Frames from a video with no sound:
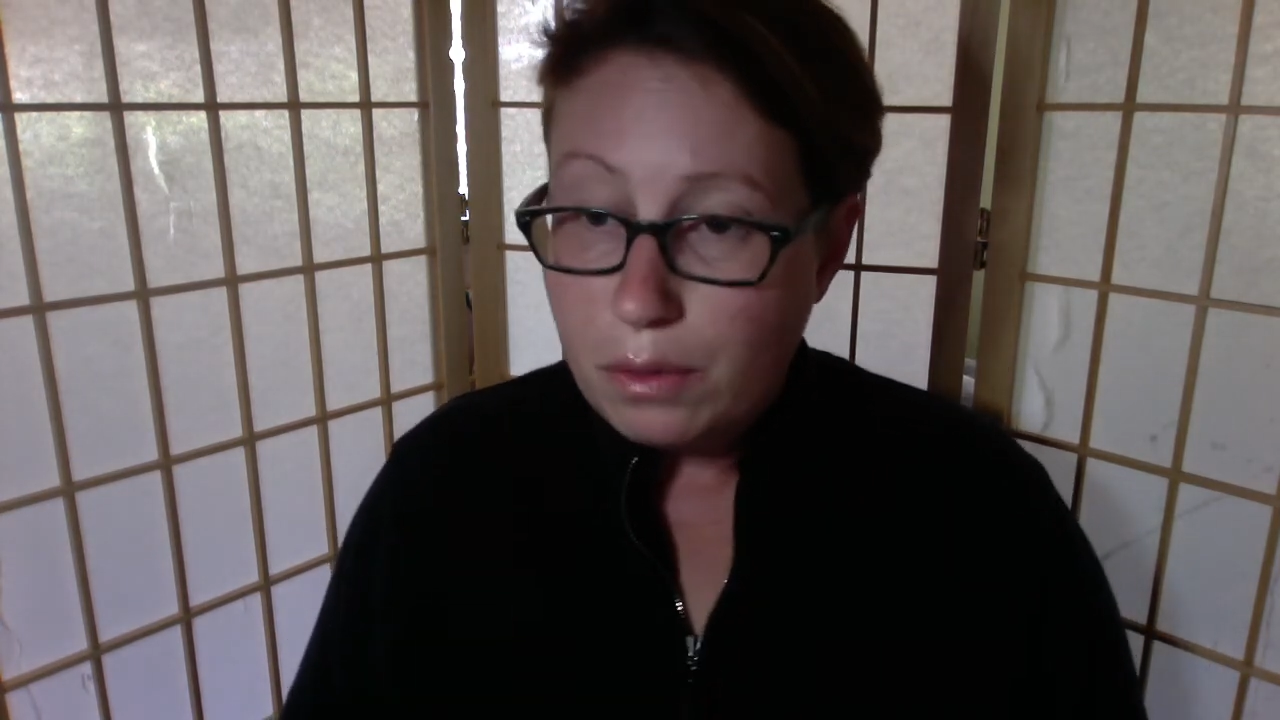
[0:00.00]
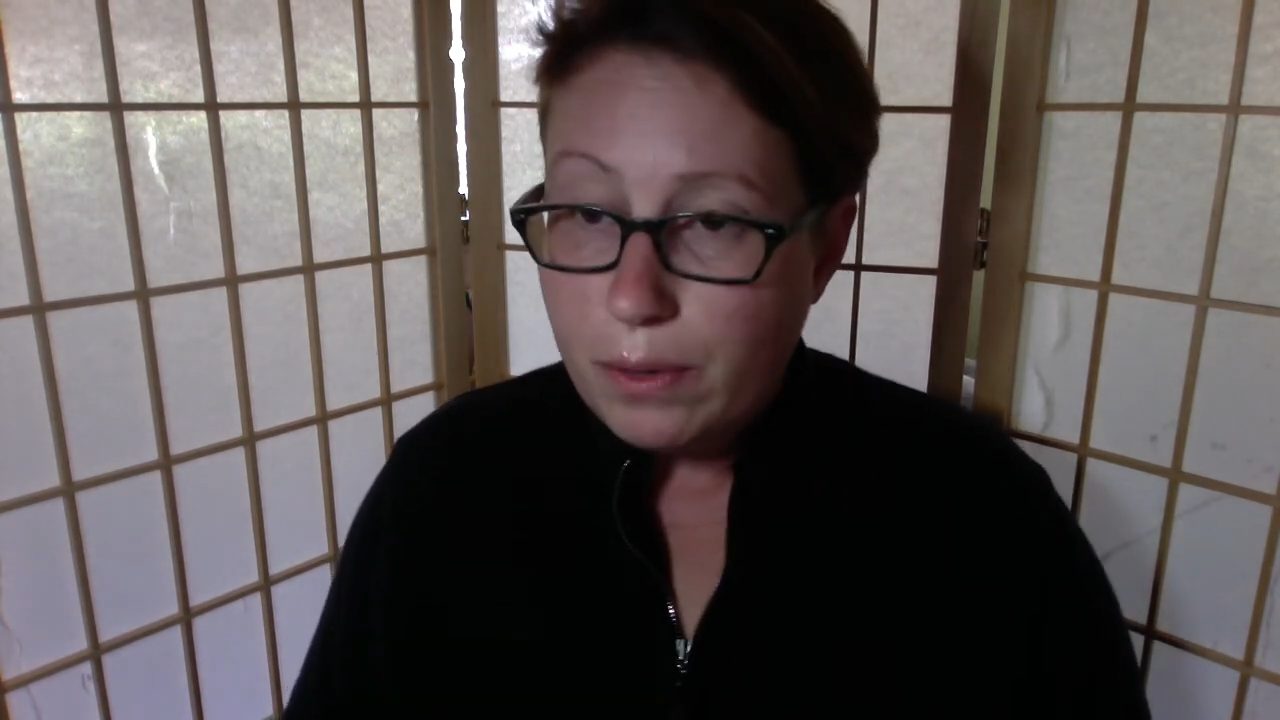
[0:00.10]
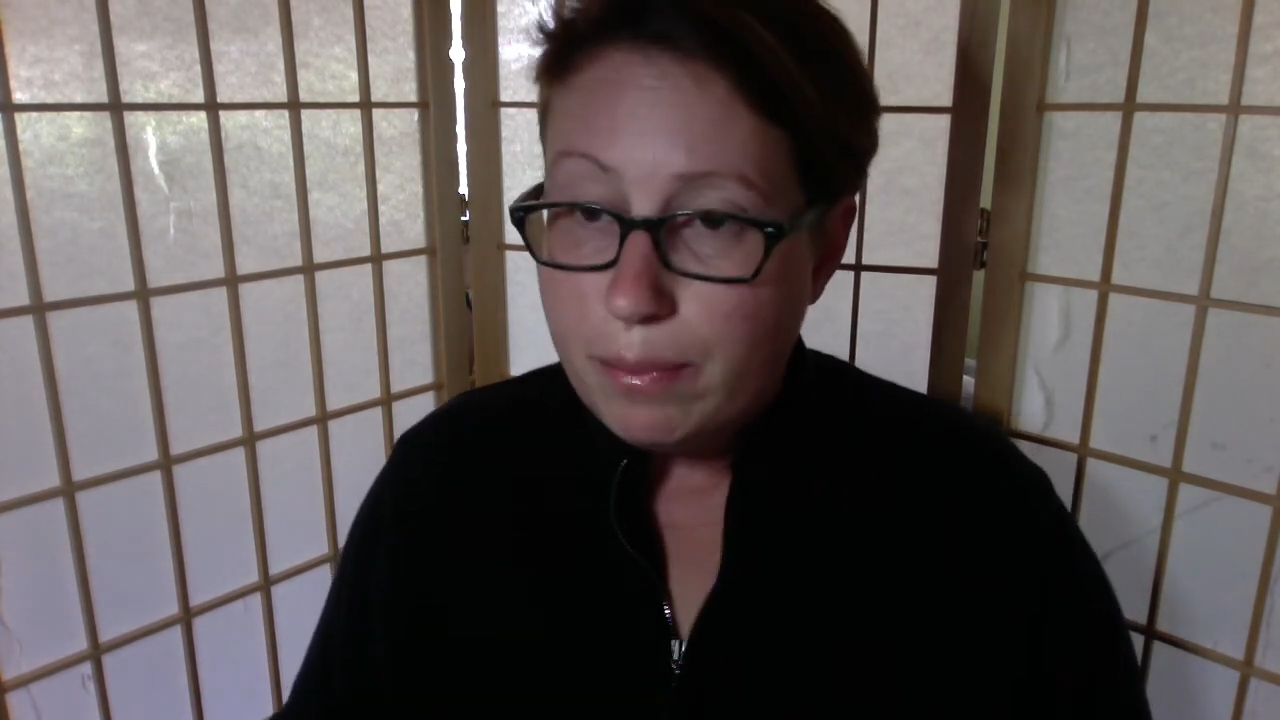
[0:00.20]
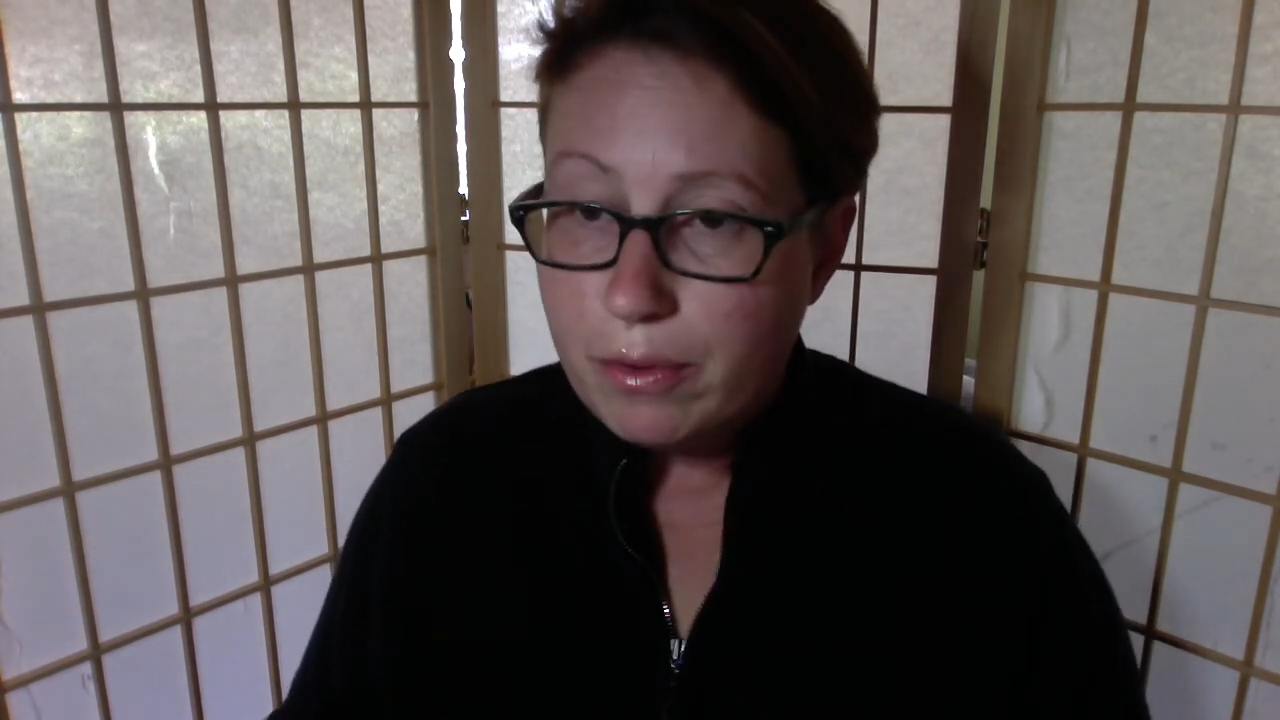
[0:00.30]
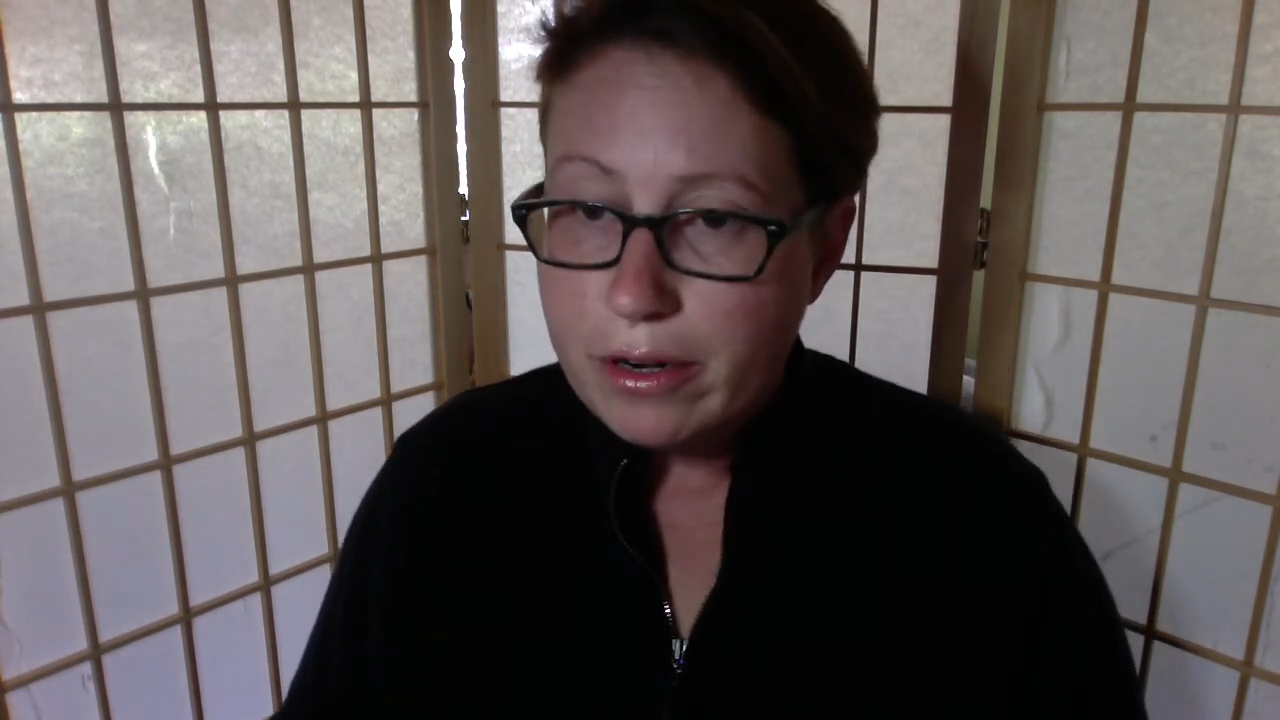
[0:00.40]

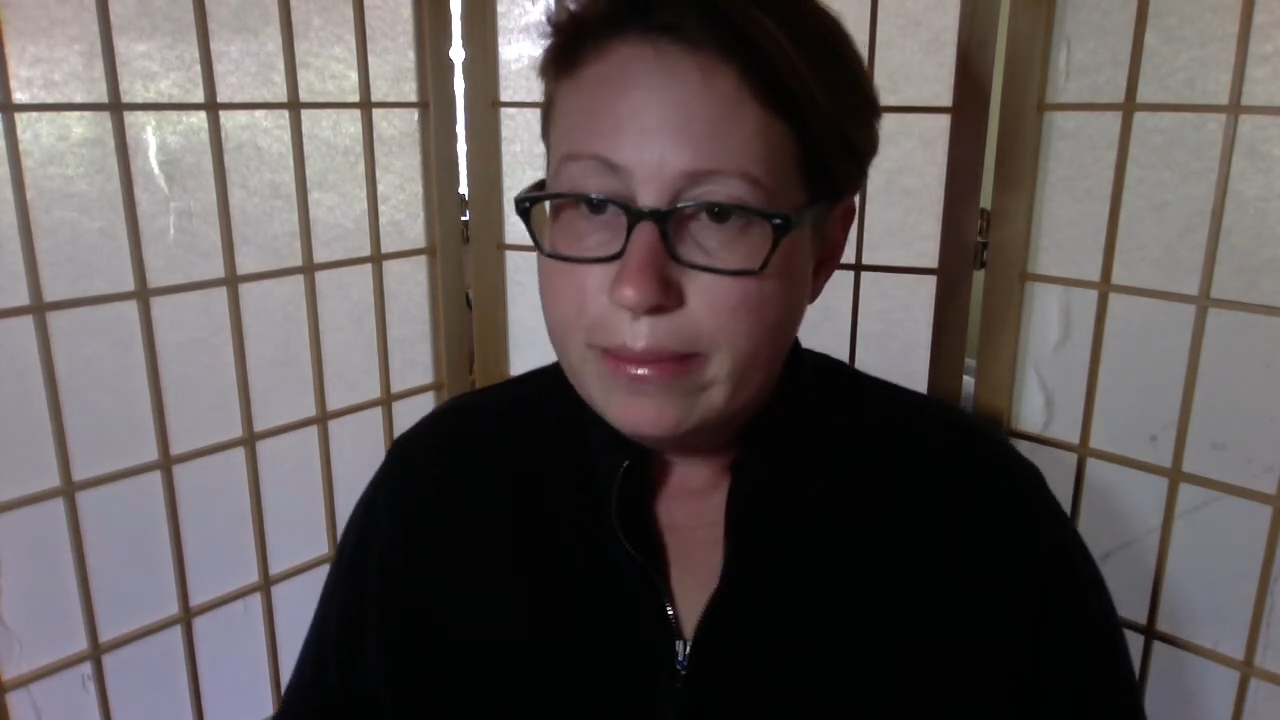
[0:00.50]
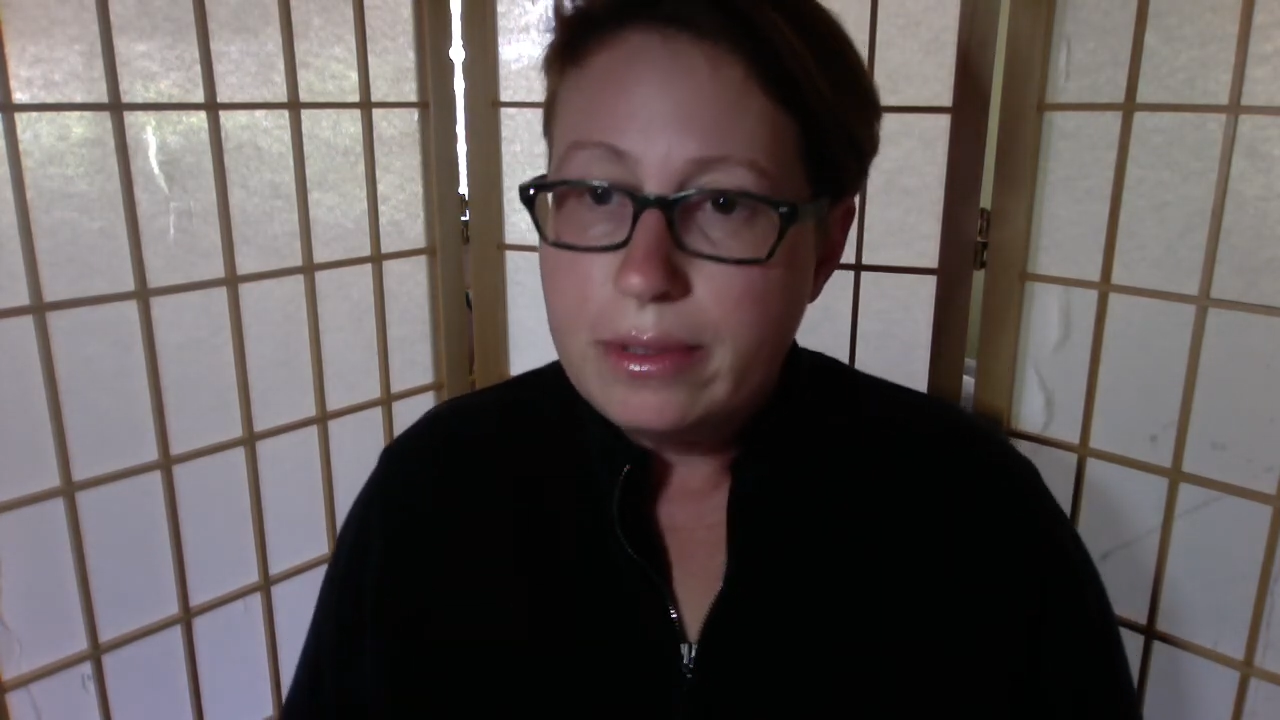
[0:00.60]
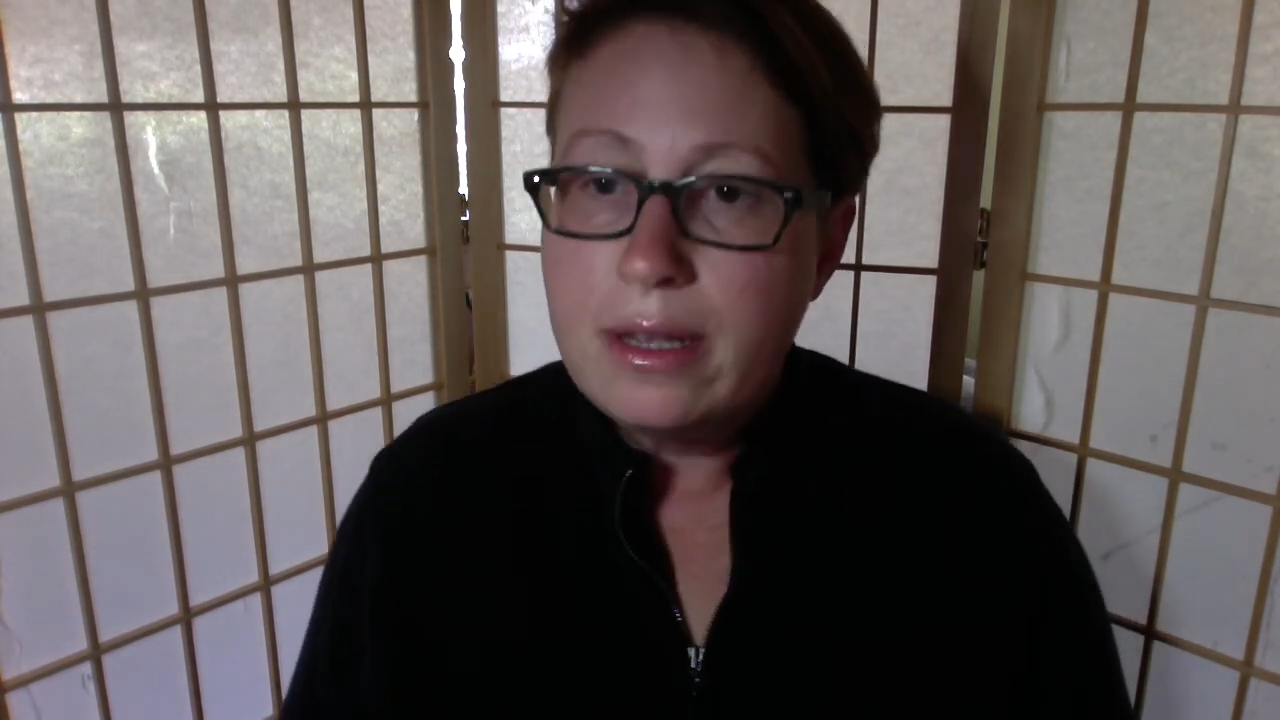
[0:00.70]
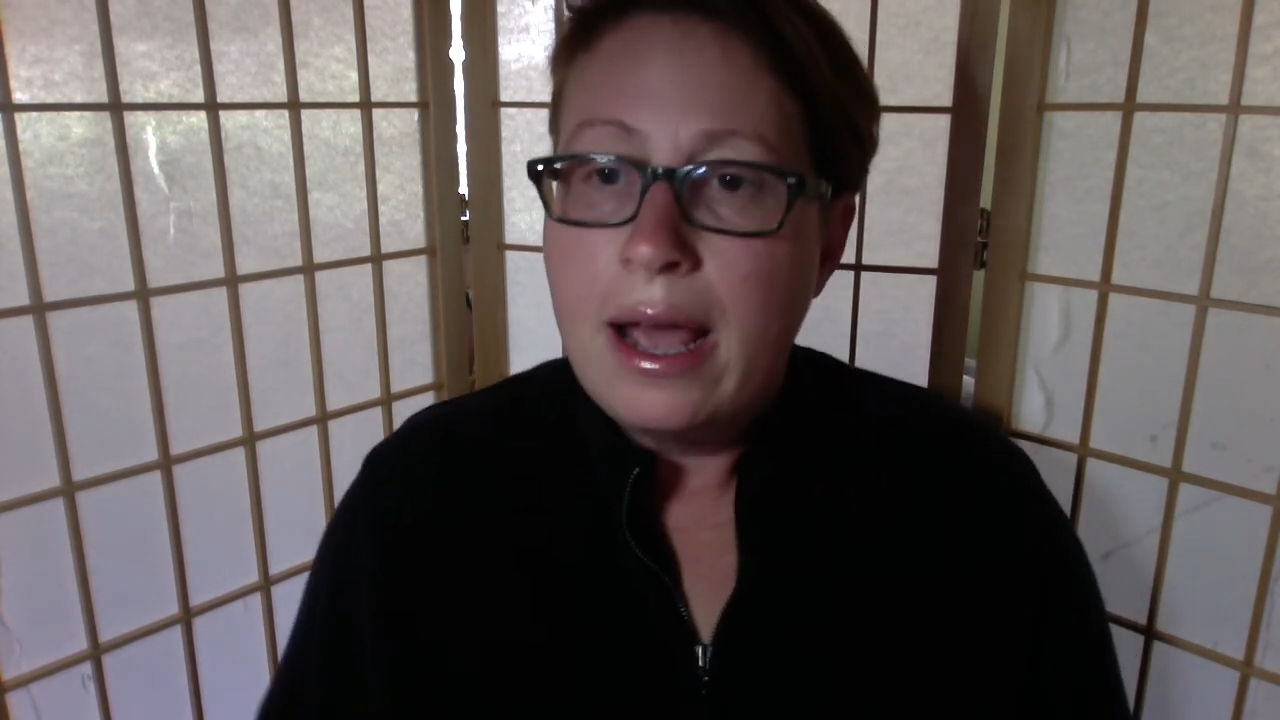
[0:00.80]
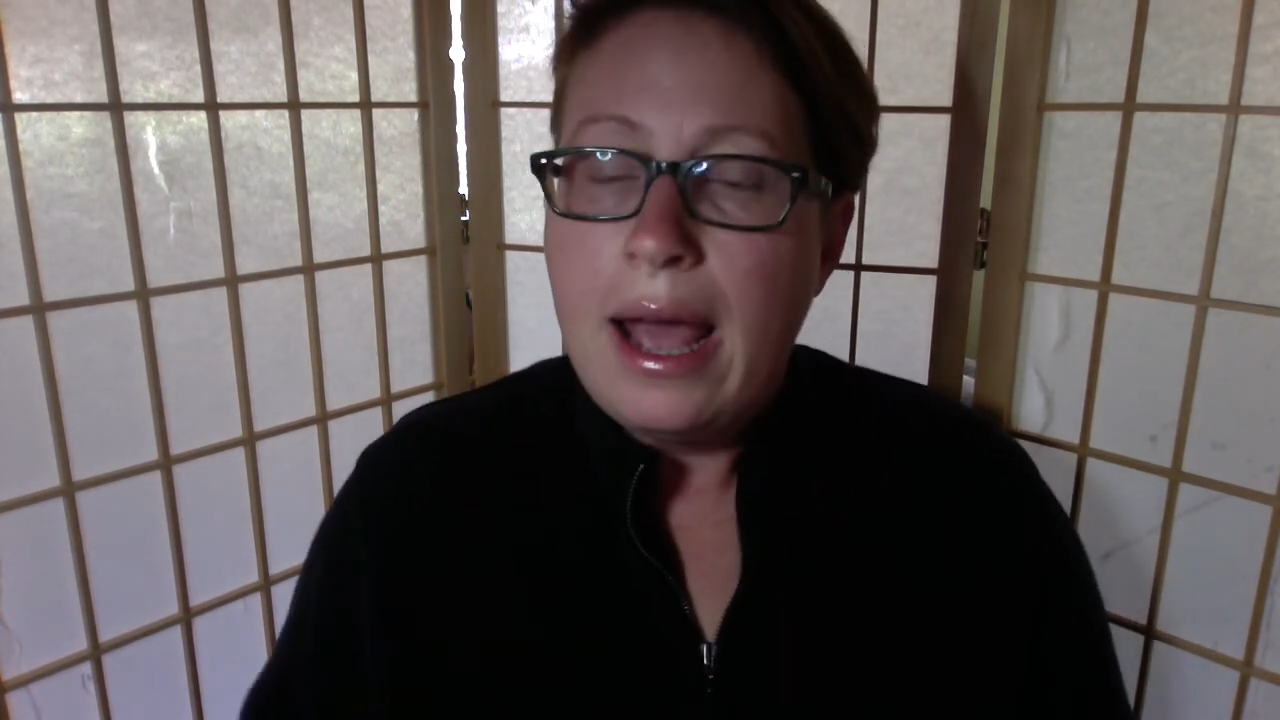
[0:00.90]
whipworms,